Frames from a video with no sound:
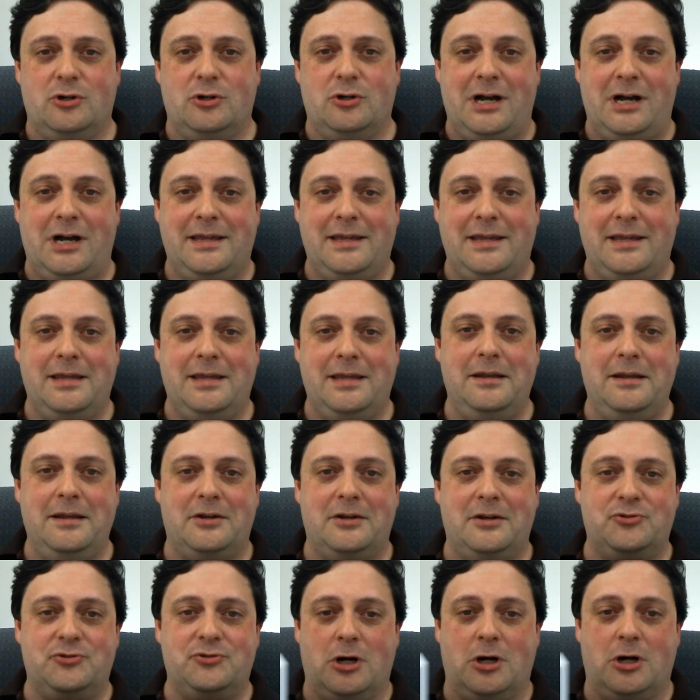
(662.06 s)
know, I
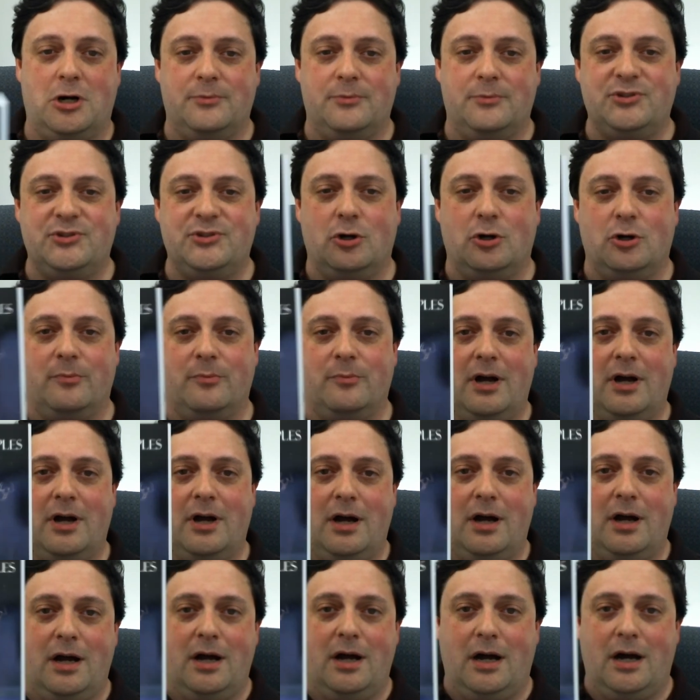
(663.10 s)
cannot draw. So
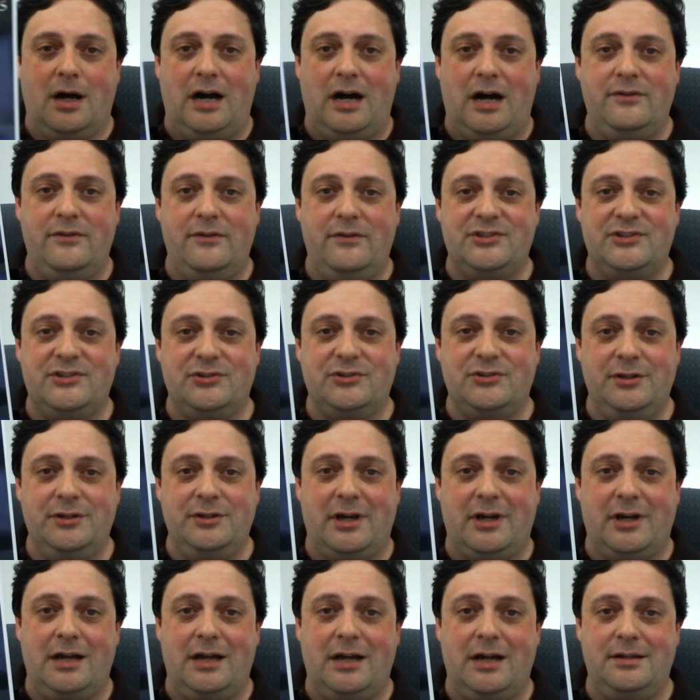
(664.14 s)

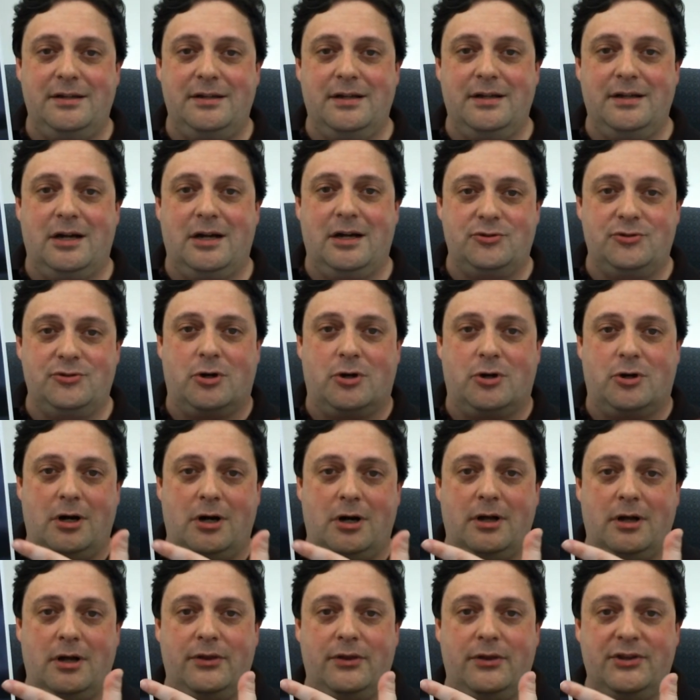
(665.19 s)
obviously, I did not
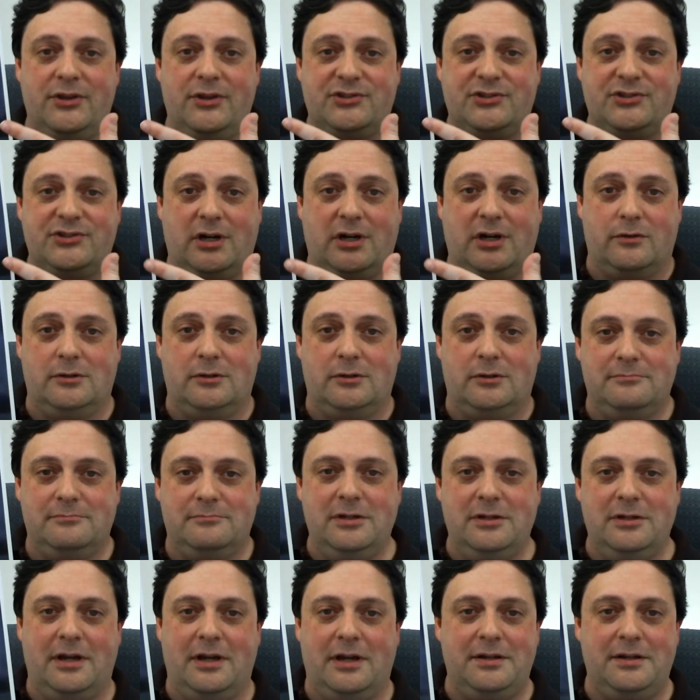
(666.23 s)
draw this cover.
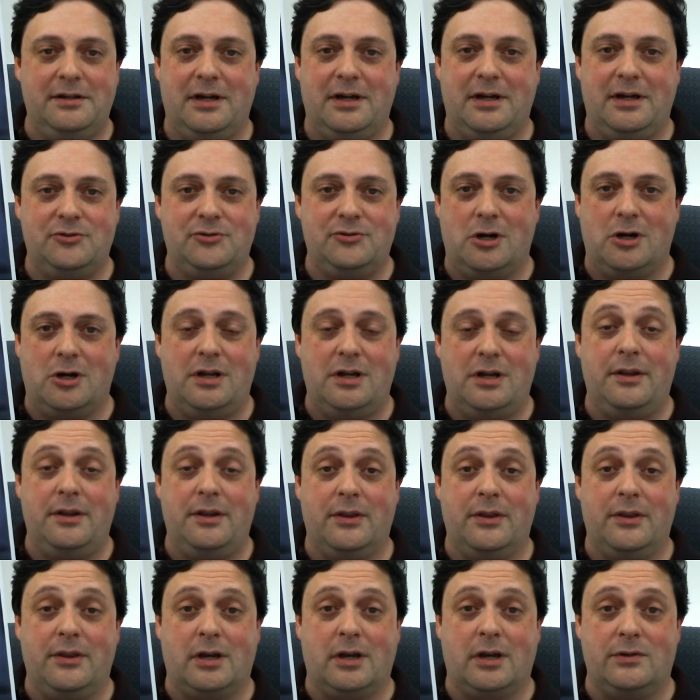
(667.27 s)
I did not draw any
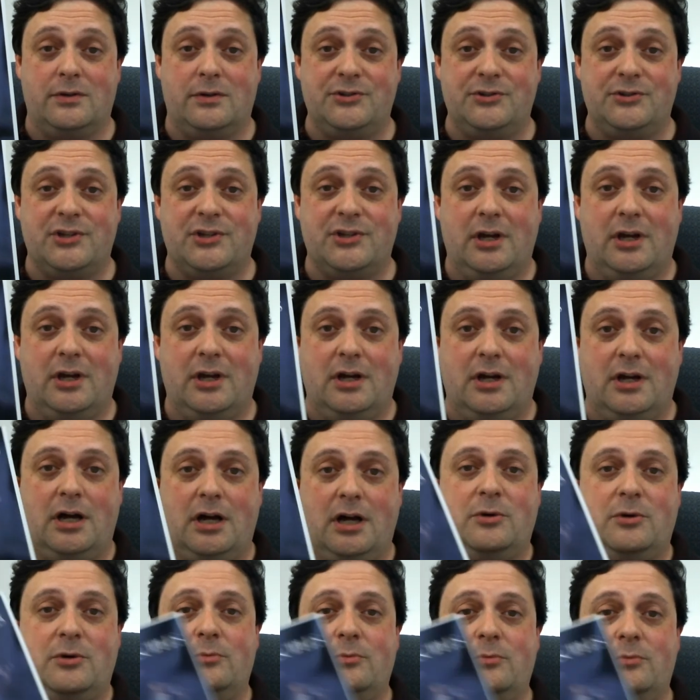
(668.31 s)
of the covers
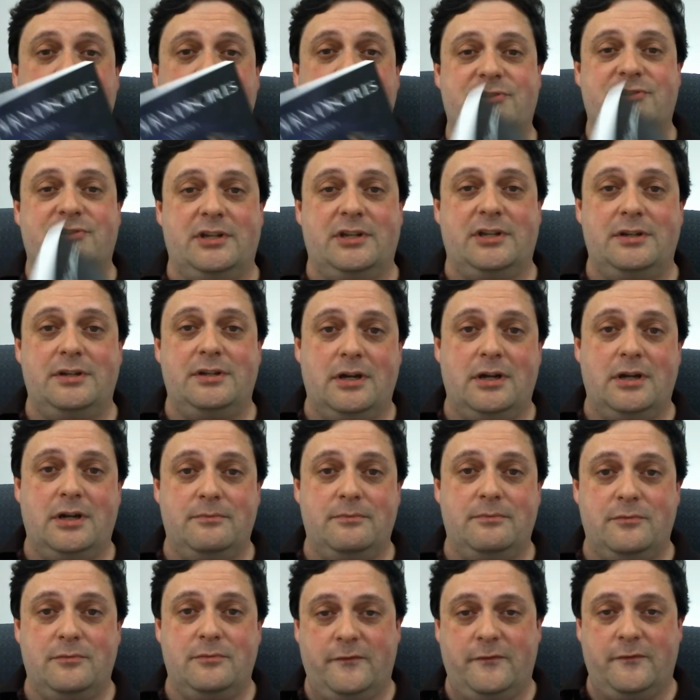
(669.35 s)
on my books. I did
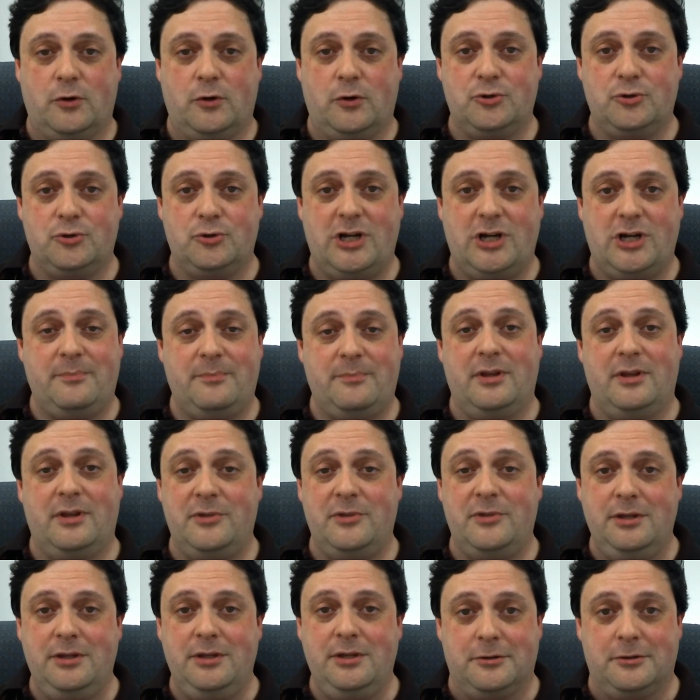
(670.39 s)
not Photoshop
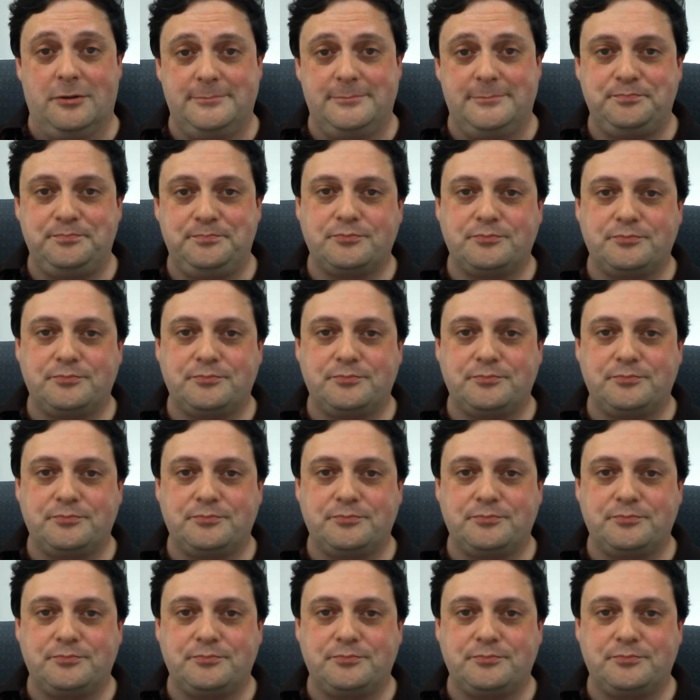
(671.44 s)
them either.